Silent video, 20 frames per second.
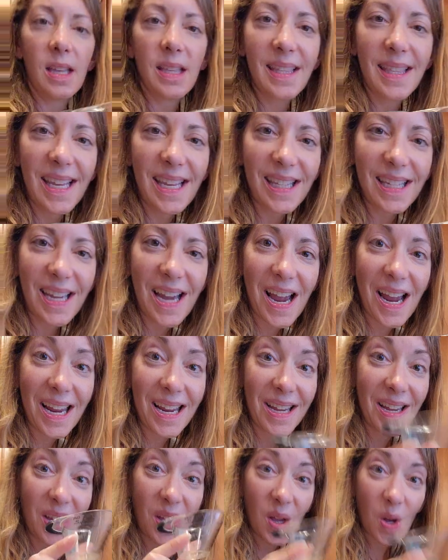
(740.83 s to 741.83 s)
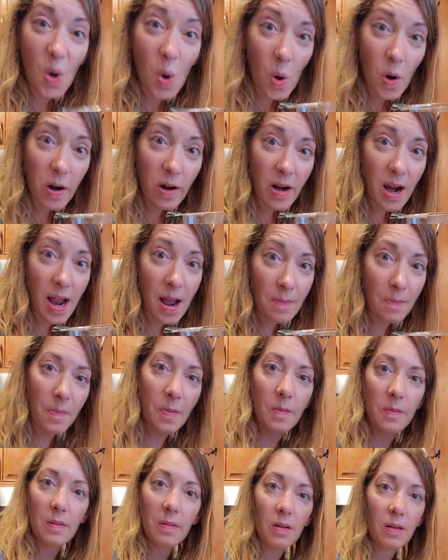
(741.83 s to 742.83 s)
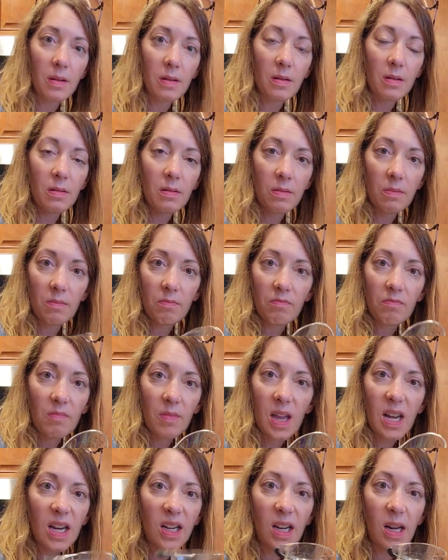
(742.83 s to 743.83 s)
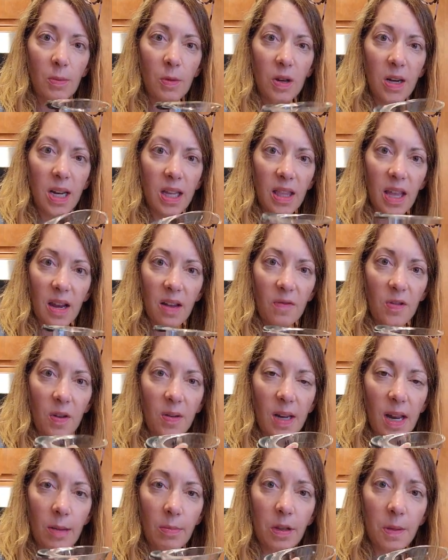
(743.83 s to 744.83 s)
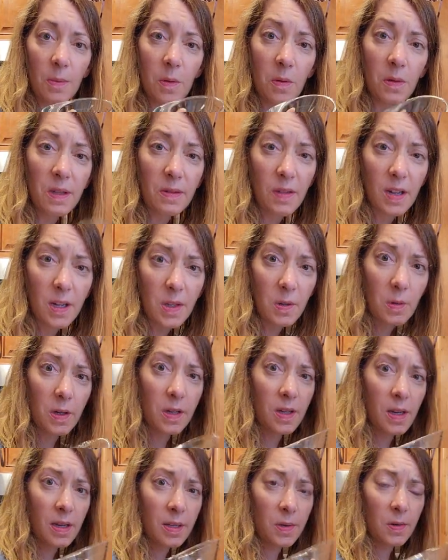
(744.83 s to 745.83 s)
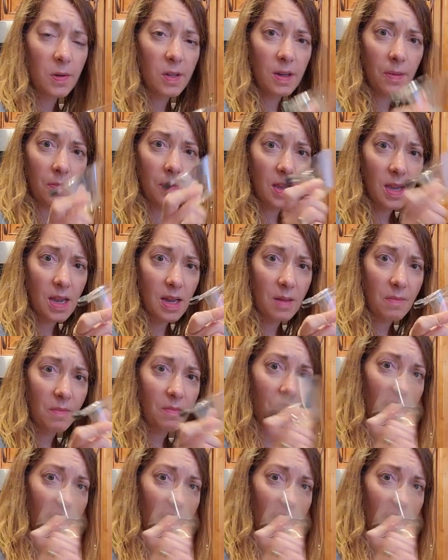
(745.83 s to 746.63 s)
This guy, 1/4 cup. Anytime you need like a few tablespoons of like soy sauce or something,